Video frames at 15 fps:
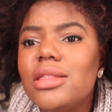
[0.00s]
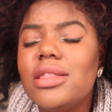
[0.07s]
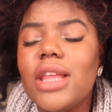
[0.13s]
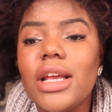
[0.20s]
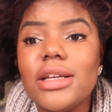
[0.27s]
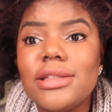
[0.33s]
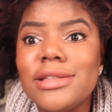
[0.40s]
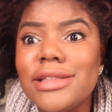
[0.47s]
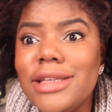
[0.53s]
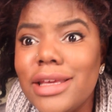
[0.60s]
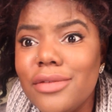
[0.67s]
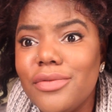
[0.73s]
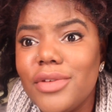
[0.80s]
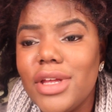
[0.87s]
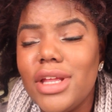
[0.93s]

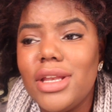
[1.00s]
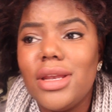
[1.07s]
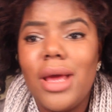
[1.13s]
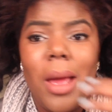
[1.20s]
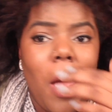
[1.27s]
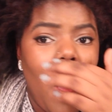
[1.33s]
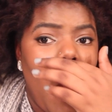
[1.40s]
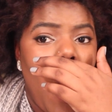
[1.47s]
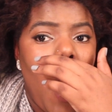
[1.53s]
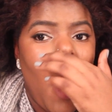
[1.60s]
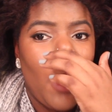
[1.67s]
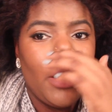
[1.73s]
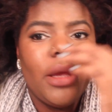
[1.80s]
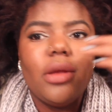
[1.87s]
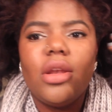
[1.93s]
Thanksgiving,
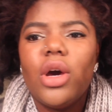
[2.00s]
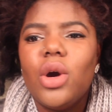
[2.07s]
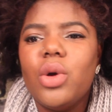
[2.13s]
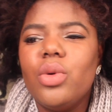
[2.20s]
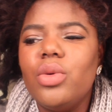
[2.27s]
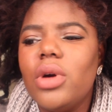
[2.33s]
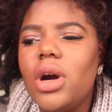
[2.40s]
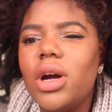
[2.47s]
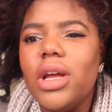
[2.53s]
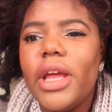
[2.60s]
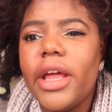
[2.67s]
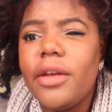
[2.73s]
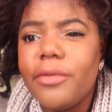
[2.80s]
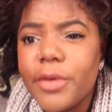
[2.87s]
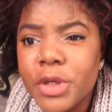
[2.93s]
you know,
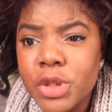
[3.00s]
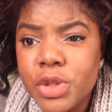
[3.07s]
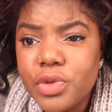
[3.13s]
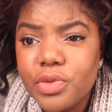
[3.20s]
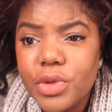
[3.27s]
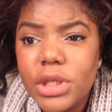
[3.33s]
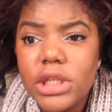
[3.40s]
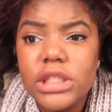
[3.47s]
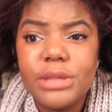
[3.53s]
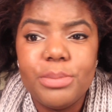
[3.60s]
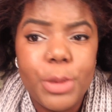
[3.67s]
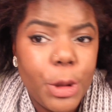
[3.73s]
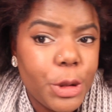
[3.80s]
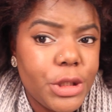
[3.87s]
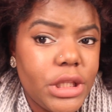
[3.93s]
anniversaries,
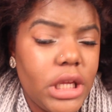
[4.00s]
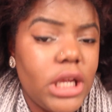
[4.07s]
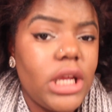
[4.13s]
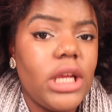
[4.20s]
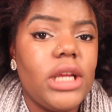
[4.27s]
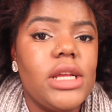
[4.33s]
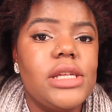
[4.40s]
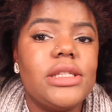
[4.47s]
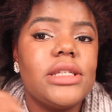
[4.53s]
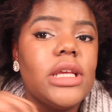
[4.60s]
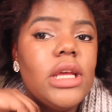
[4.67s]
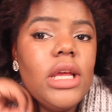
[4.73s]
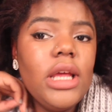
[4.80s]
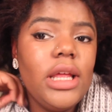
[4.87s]
birthdays,